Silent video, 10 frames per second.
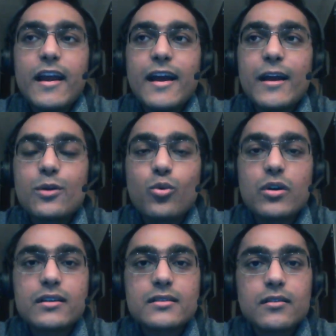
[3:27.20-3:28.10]
and
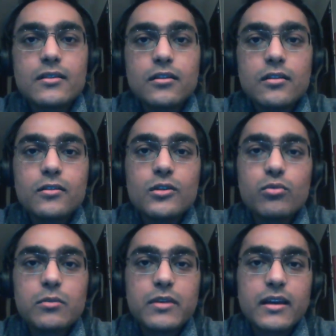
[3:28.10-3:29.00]
what is the return you
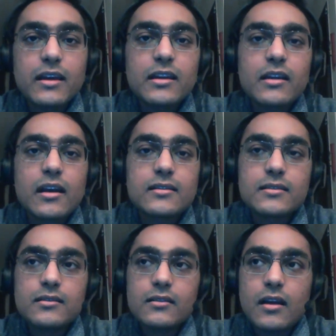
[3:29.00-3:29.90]
will be getting
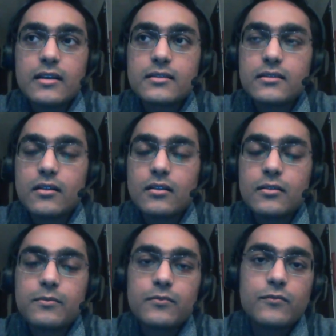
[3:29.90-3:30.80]
as
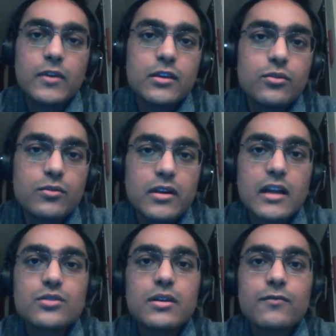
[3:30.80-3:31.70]
when you
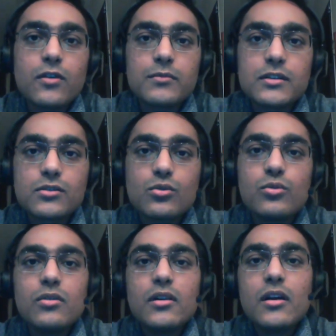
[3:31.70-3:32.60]
graduate from the
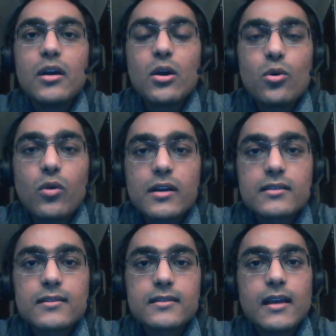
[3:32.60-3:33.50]
school. What is
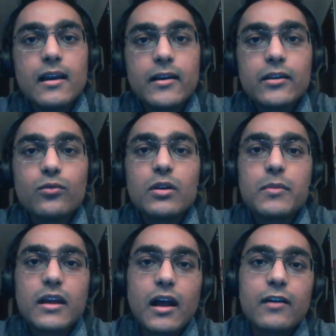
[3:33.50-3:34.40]
the salary you will
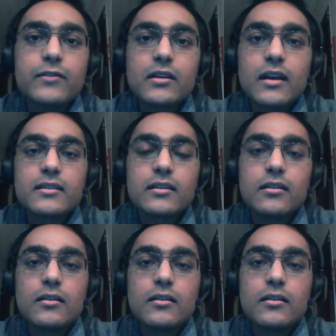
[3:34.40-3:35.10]
be having as you